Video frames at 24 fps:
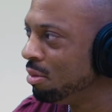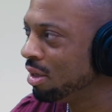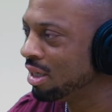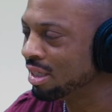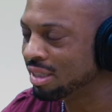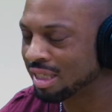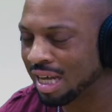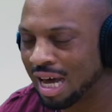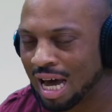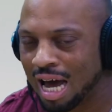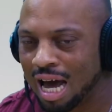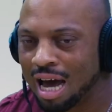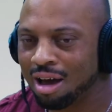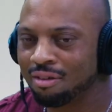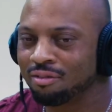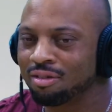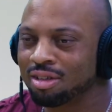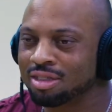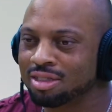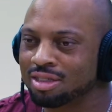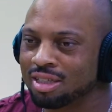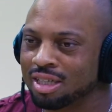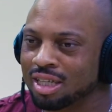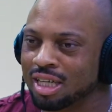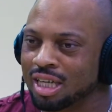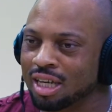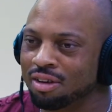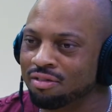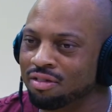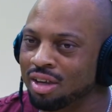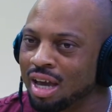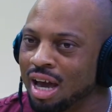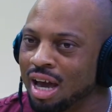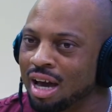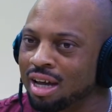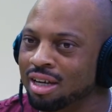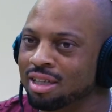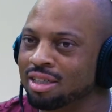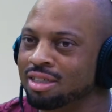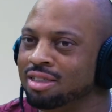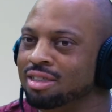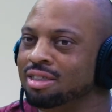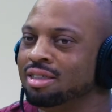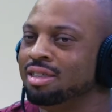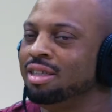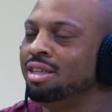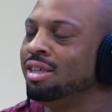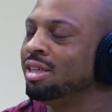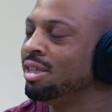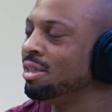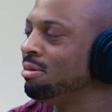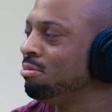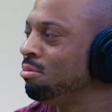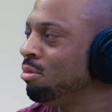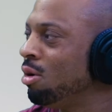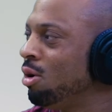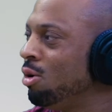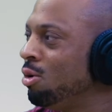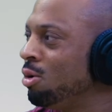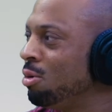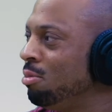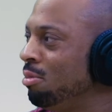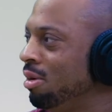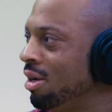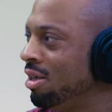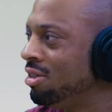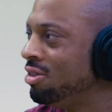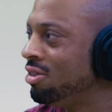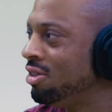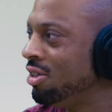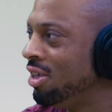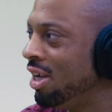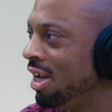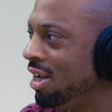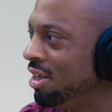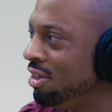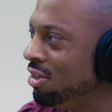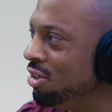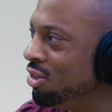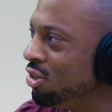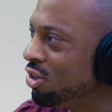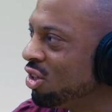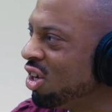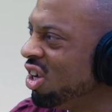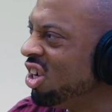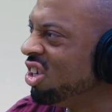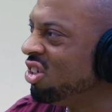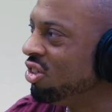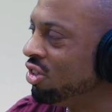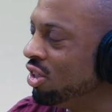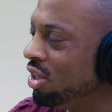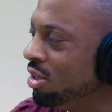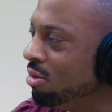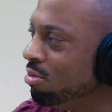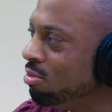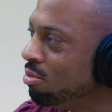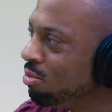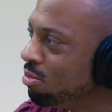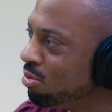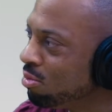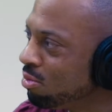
Because obviously, if you're out here just looking broke, busted, and disgusted,